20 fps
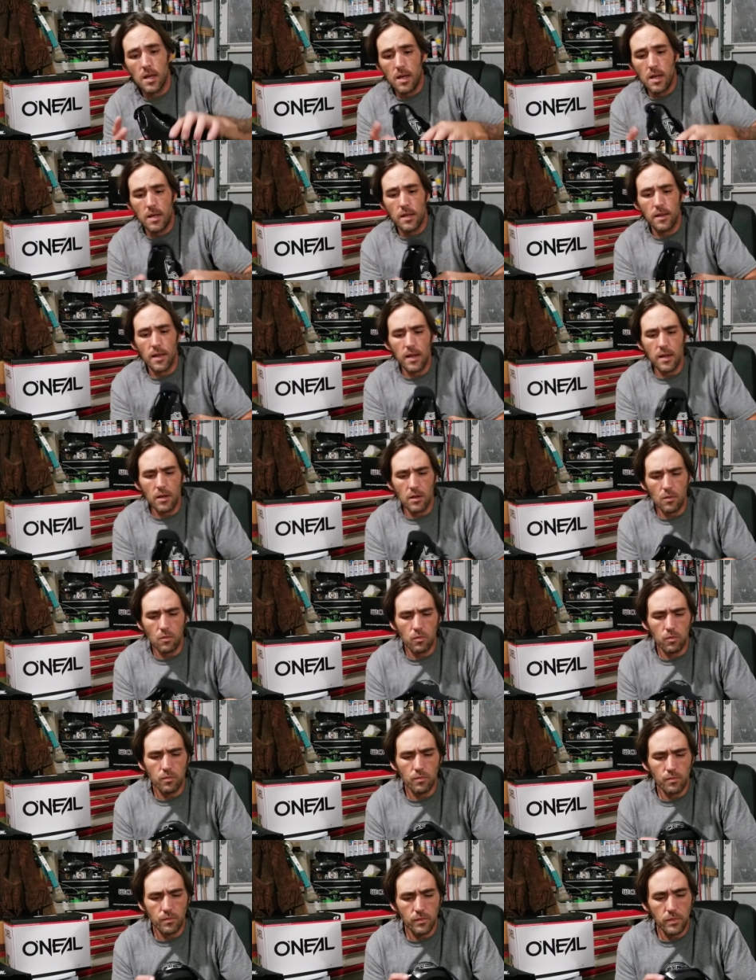They are
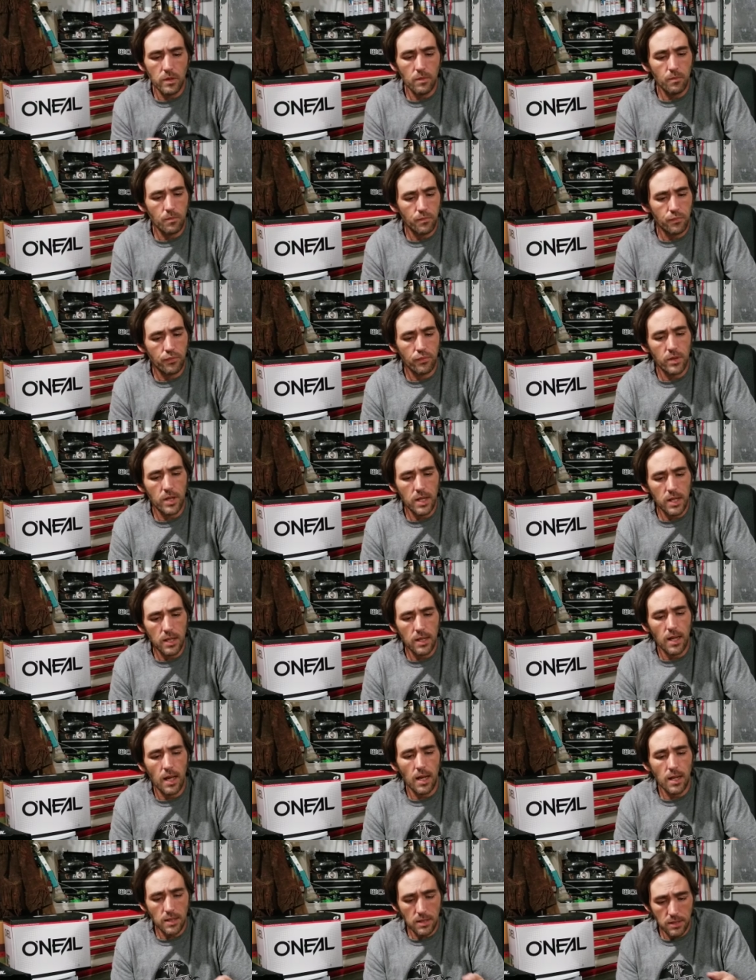pretty
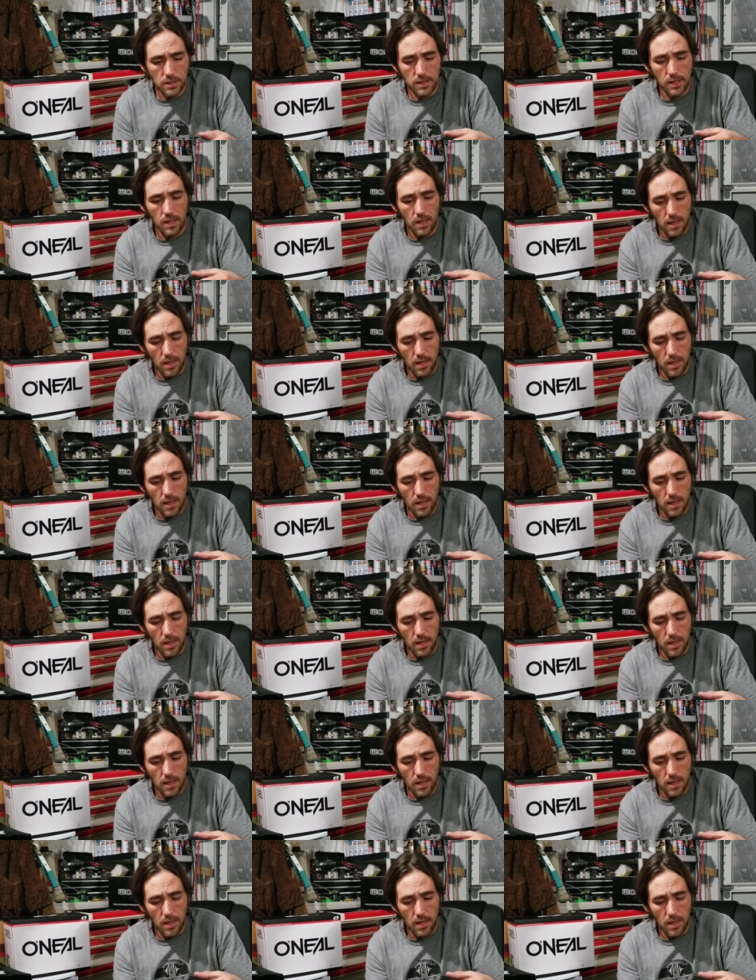nice.